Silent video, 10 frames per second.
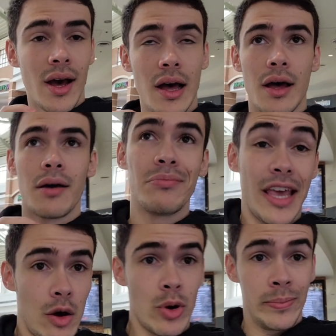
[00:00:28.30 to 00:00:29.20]
um,
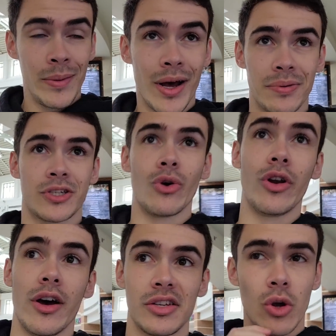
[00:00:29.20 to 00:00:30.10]
Cowboy Bebop
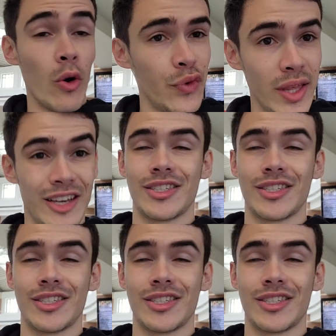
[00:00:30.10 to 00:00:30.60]
soda. So hopefully they